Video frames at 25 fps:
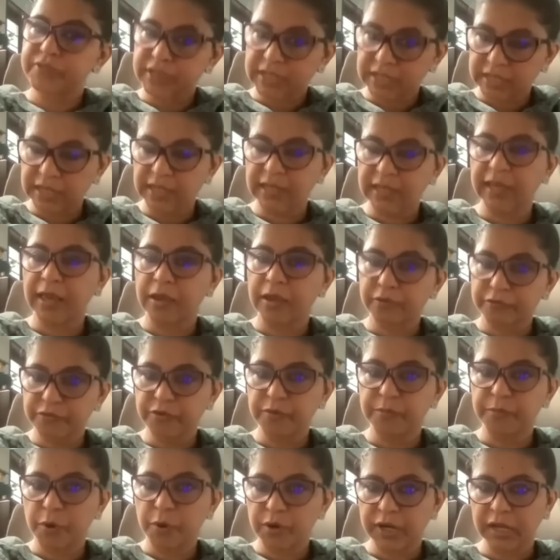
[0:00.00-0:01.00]
taking care of
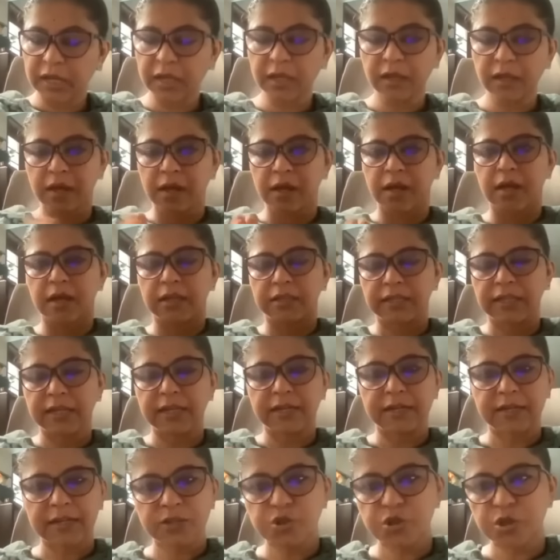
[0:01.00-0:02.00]
your body, the
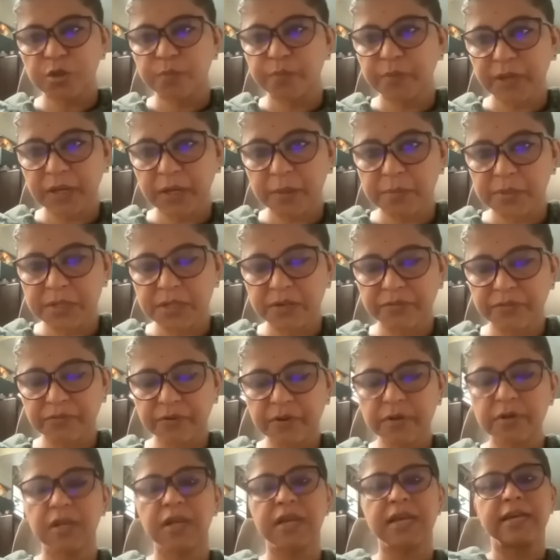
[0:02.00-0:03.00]
intention becomes
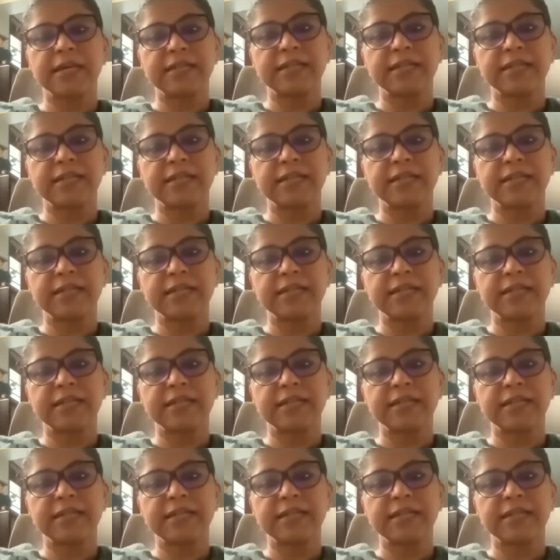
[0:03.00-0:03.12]
different.